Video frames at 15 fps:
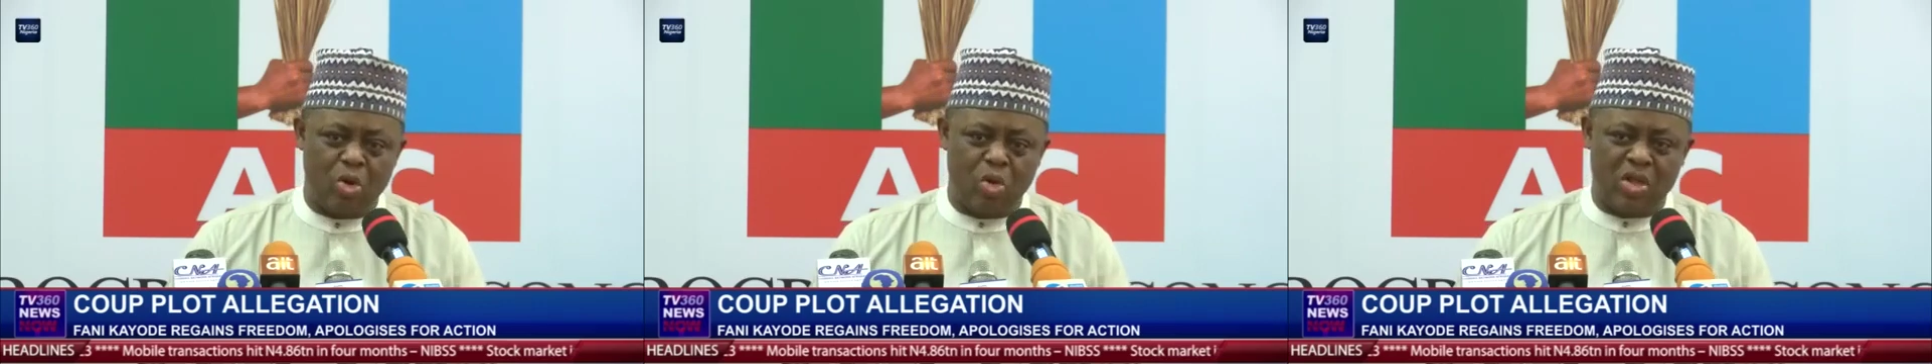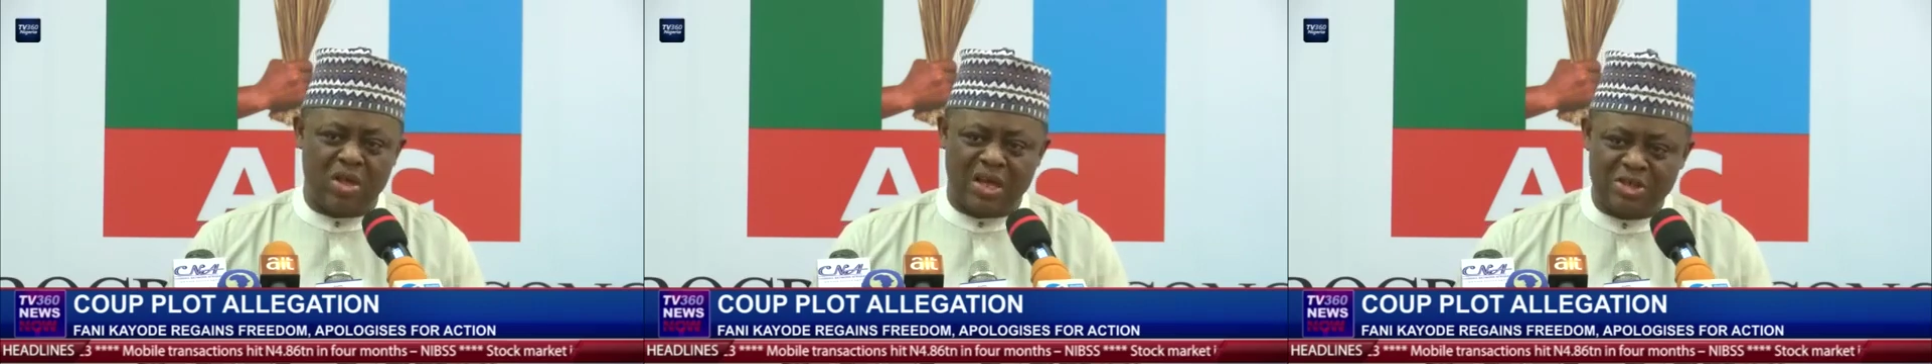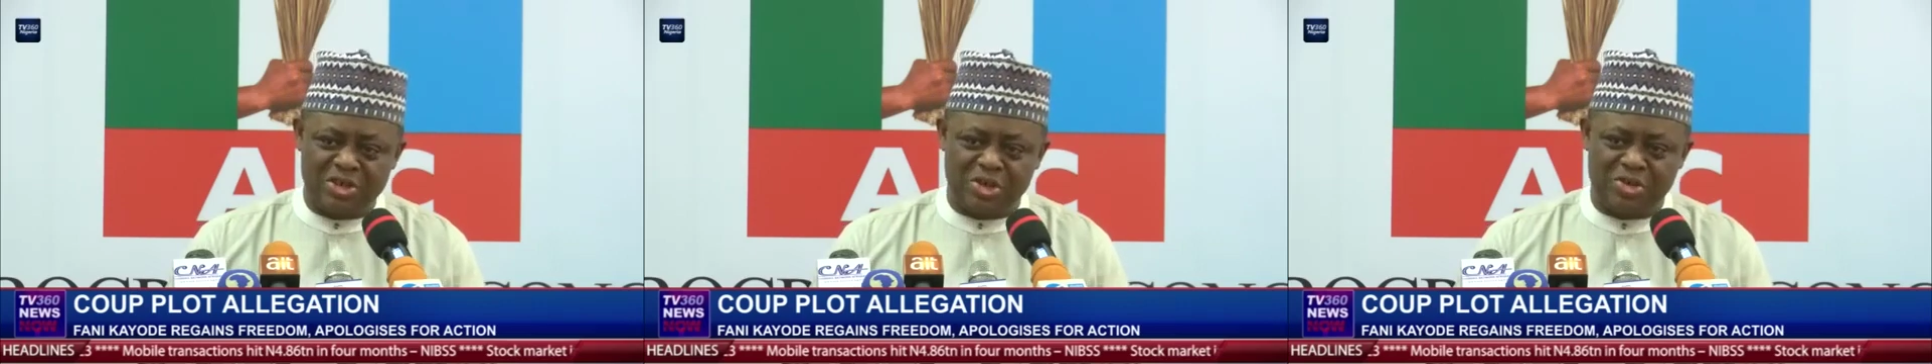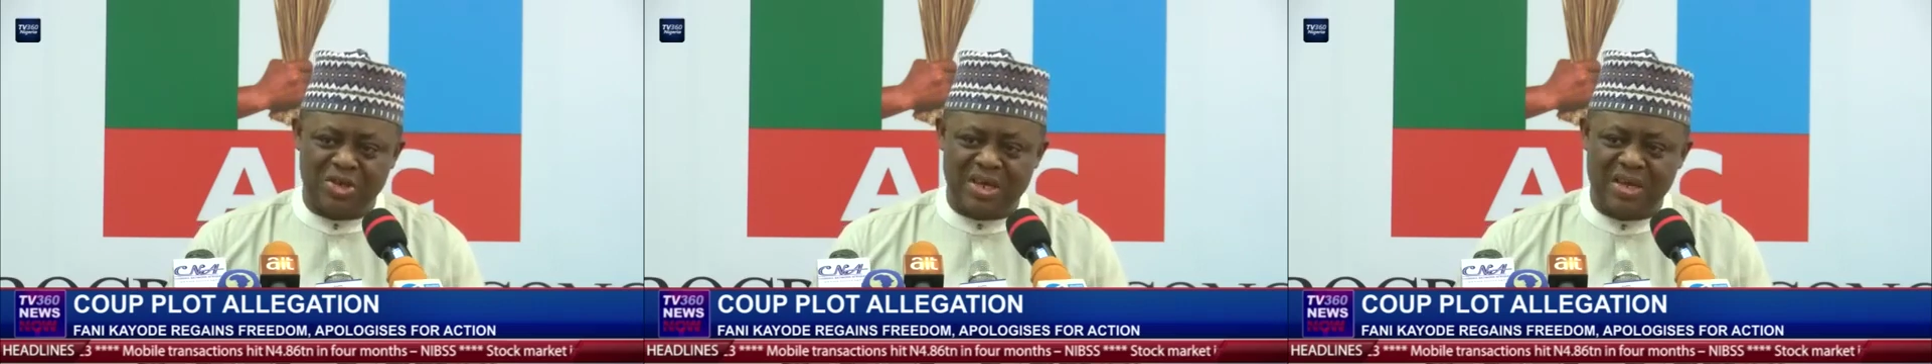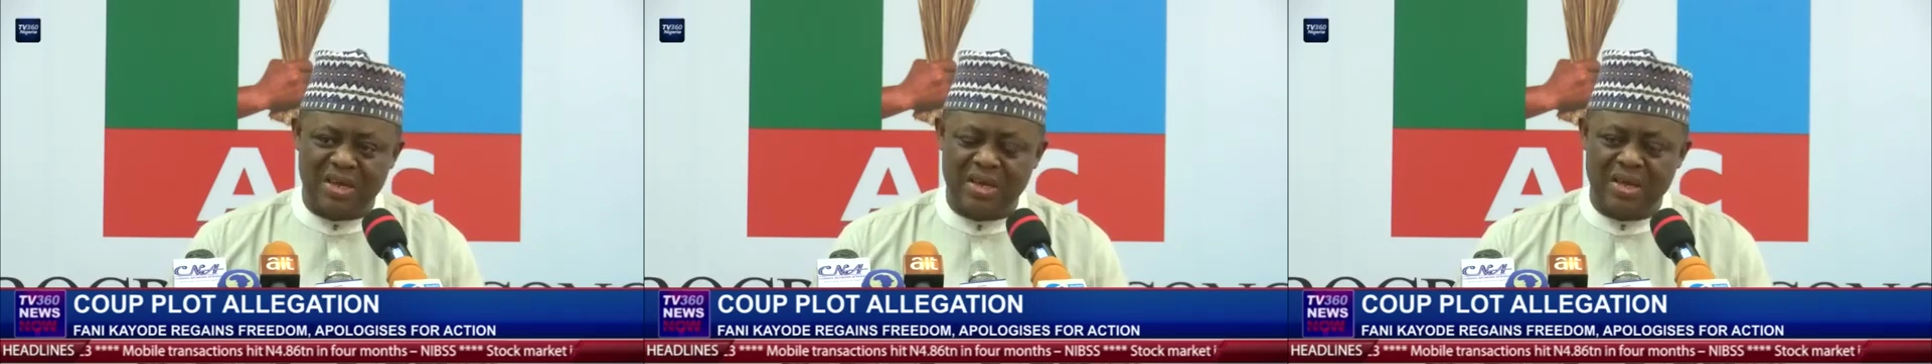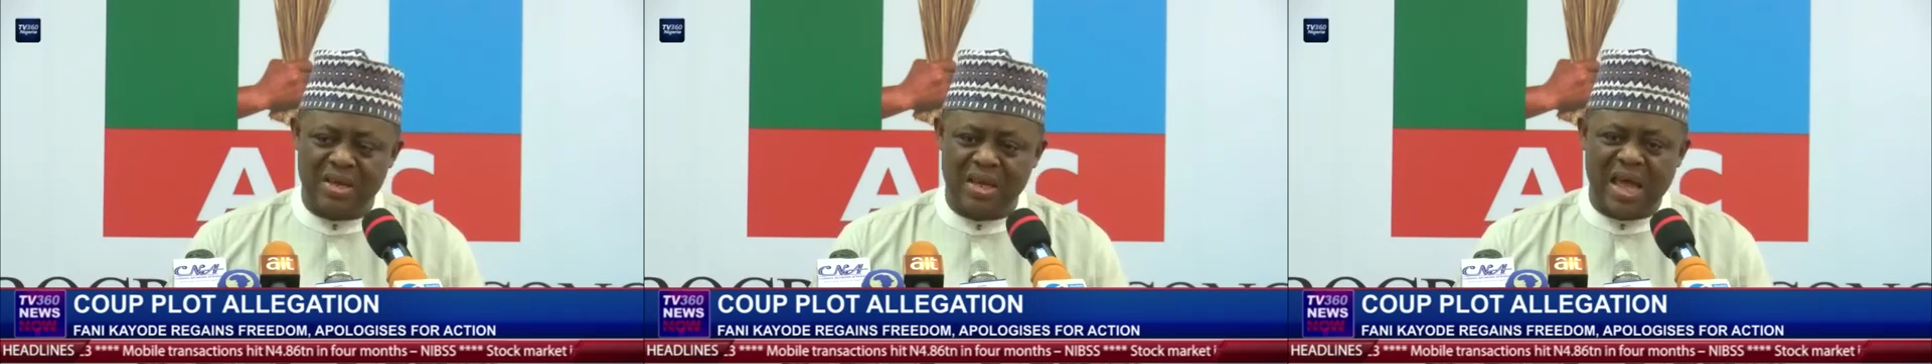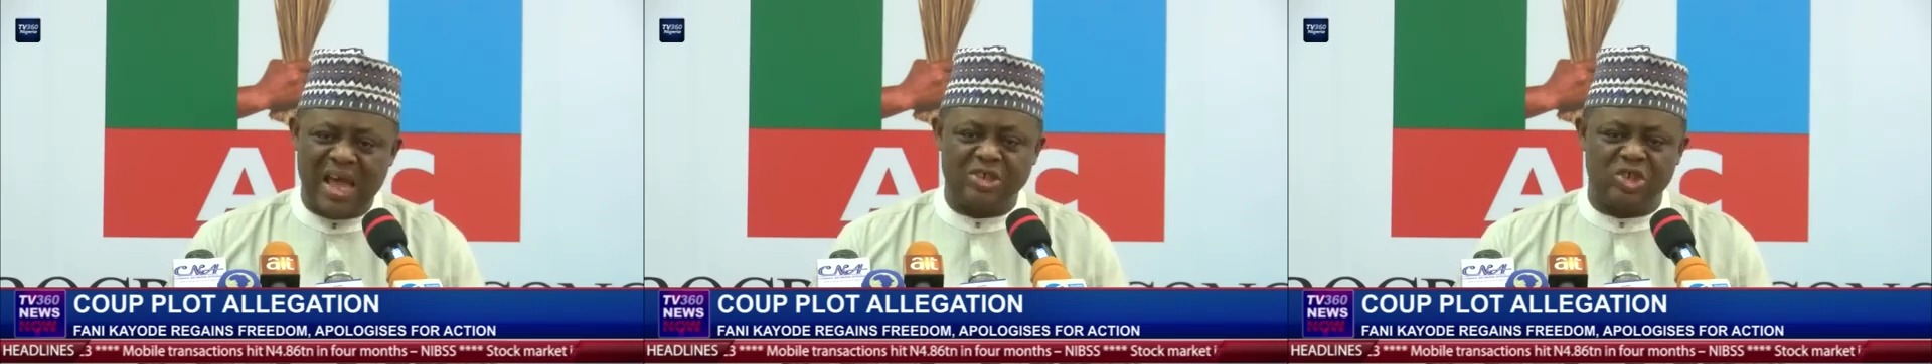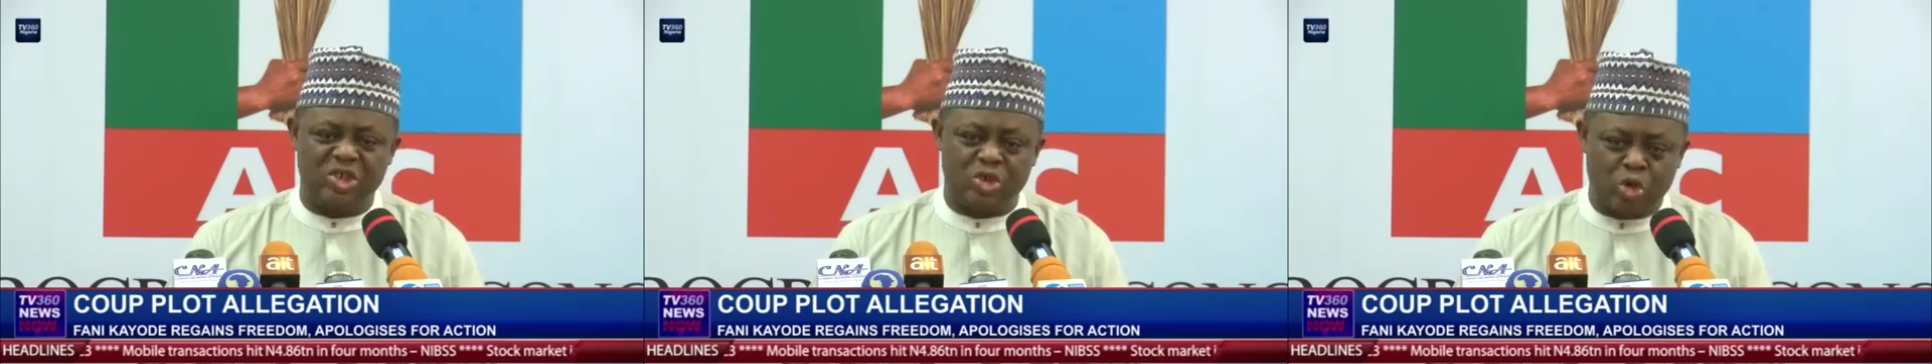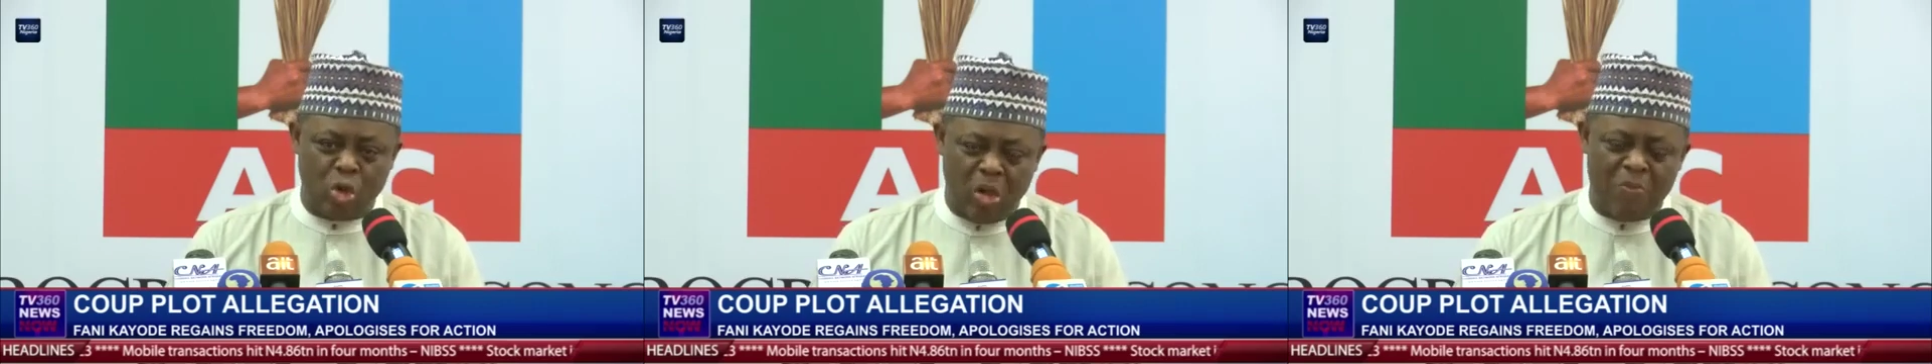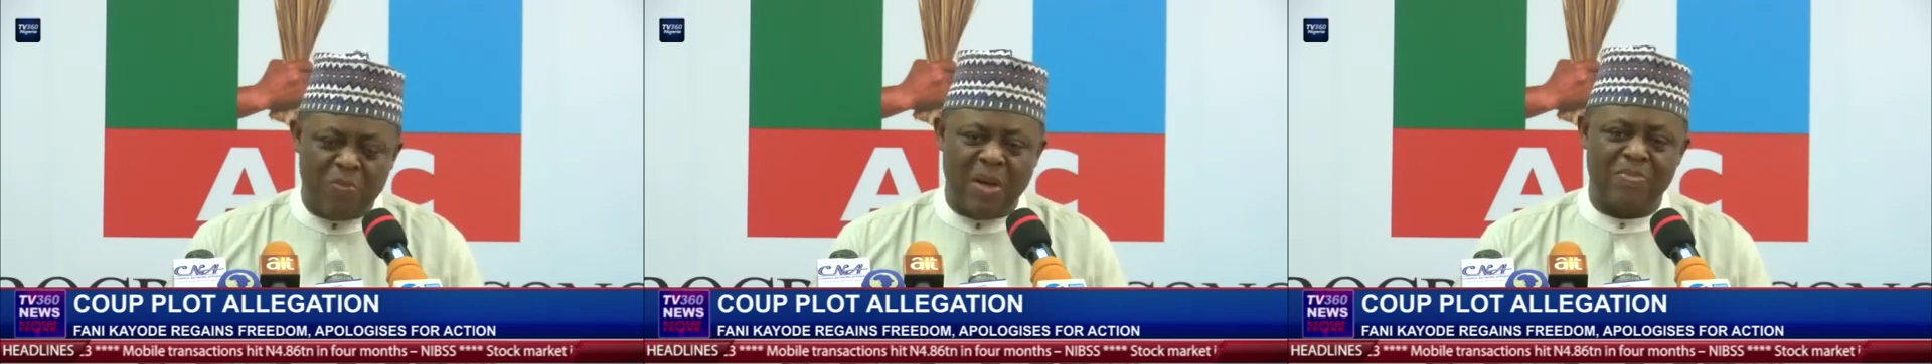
the whole country and stole